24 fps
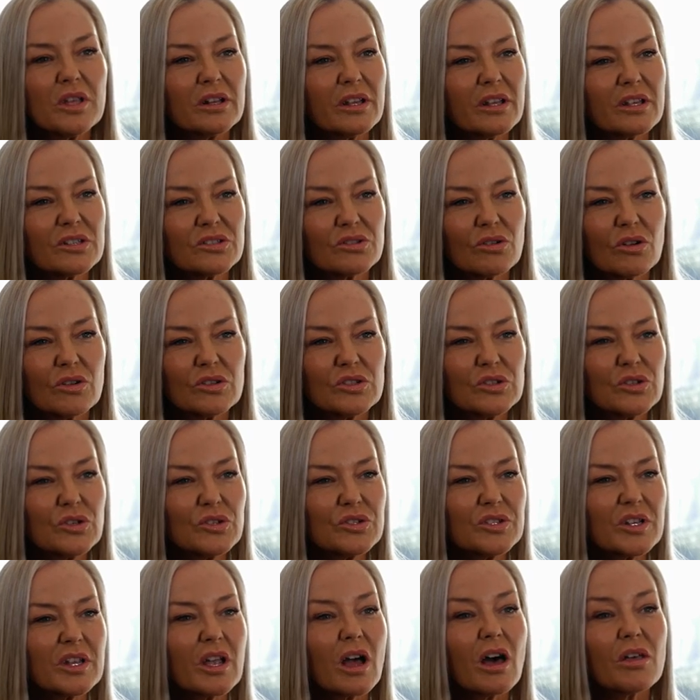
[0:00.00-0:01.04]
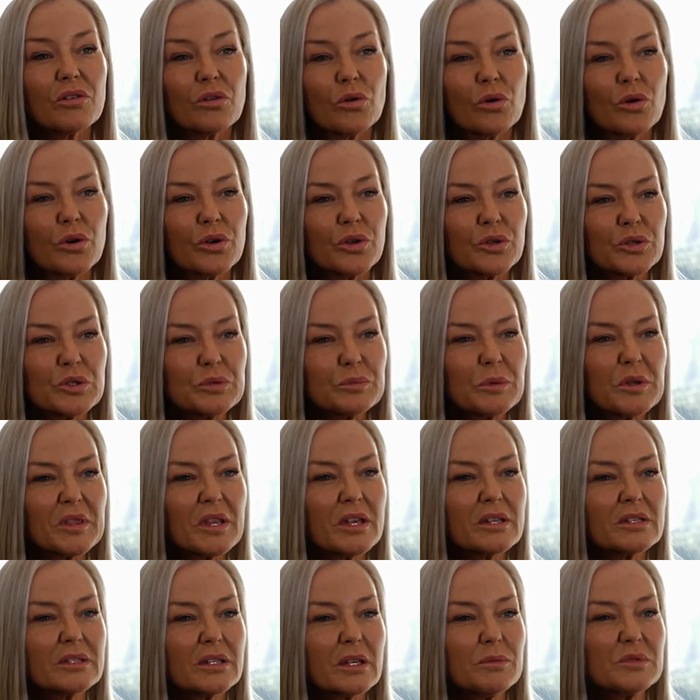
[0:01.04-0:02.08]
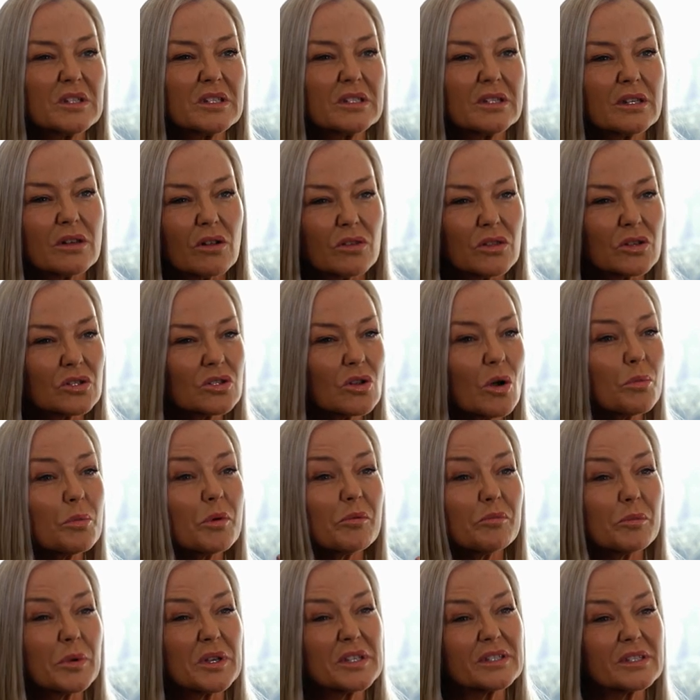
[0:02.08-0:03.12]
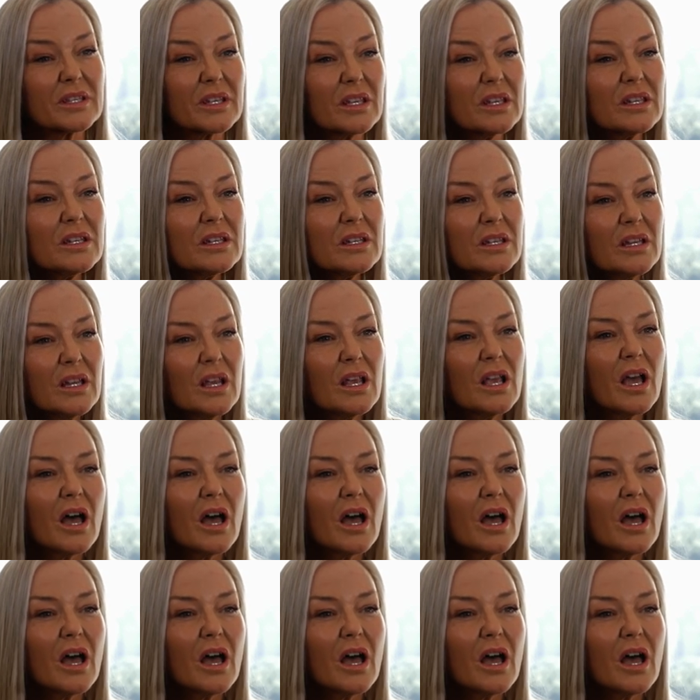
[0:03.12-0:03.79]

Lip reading: Elixir, I was using other oils, but they seemed to sit on the top of my skin